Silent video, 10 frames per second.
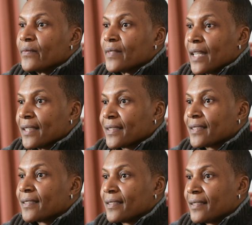Yes.
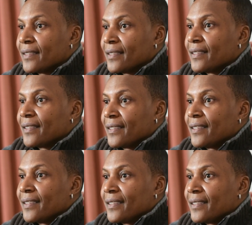
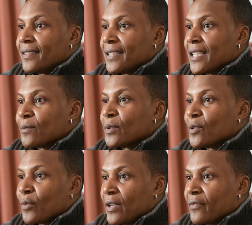That's what the
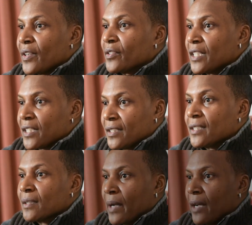R.A.I.N Foundation
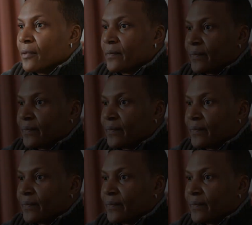is about.